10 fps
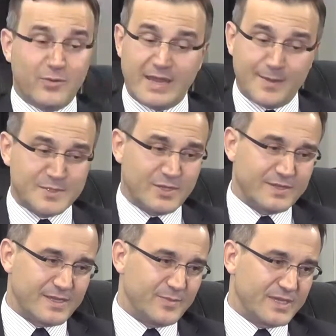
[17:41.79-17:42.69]

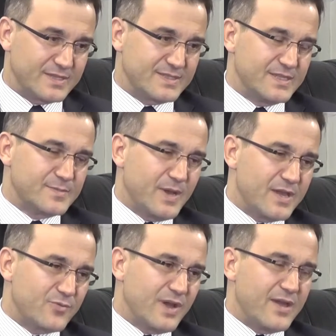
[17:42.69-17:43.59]
absolutely, because since my
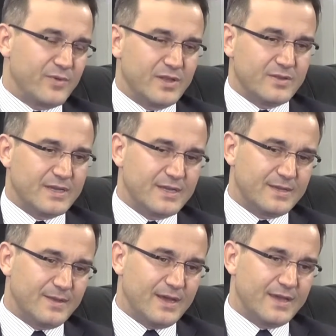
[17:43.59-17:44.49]
arrival,
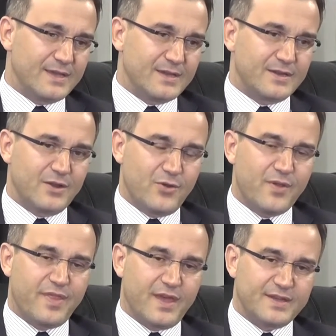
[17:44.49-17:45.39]
I
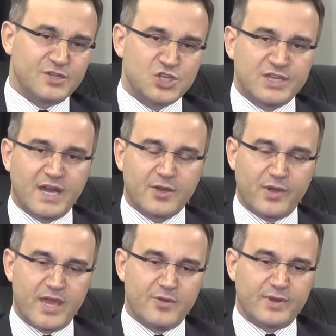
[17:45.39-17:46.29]
heard that in Chicago
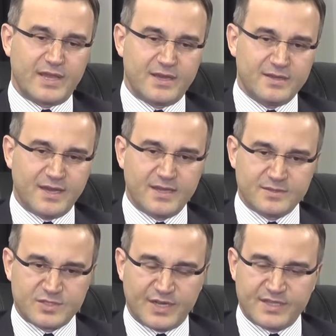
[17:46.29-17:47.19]
area, I
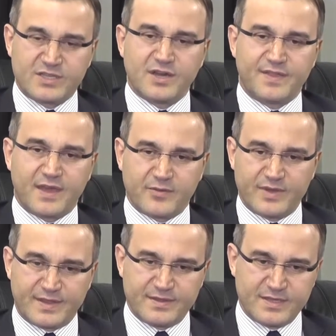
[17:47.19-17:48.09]
started to contact
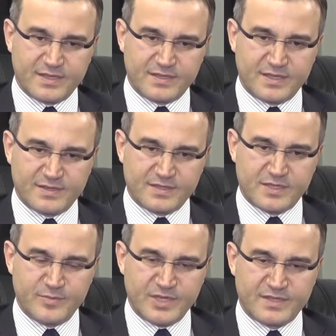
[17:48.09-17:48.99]
with the
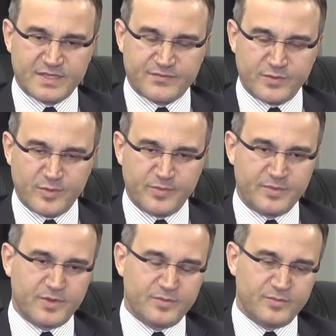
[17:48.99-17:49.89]
communities from the
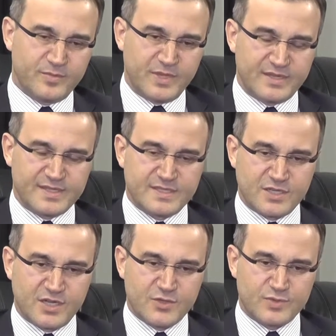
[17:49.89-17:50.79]
Middle Eastern
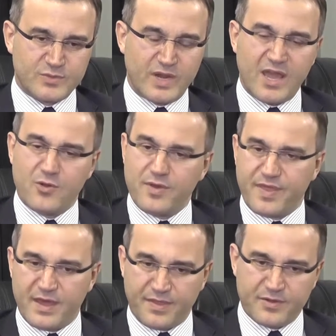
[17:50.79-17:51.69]
countries. When I heard
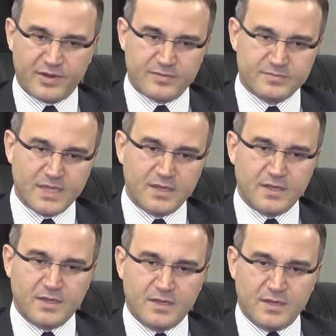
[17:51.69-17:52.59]
that there are
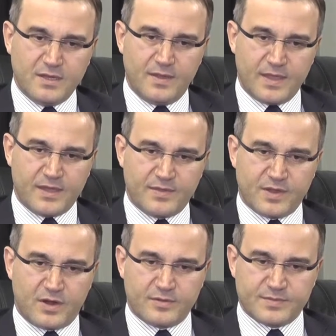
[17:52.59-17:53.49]

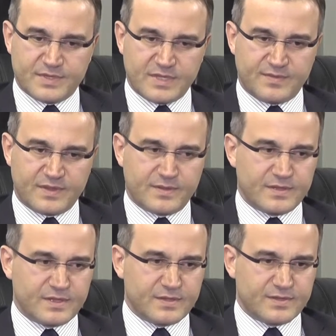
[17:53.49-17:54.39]

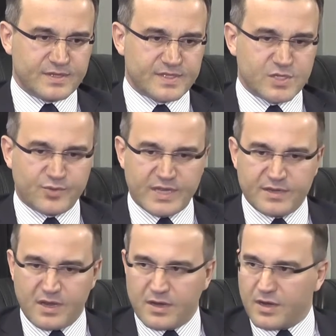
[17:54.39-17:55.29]
the
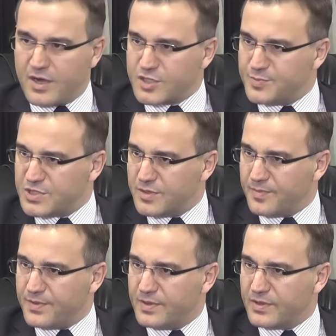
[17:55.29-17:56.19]
Syrian Archbishop
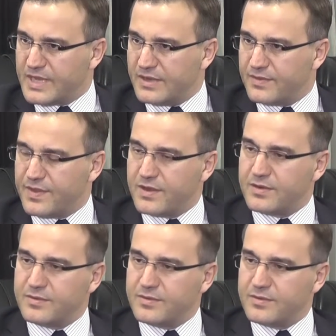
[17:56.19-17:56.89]
located there.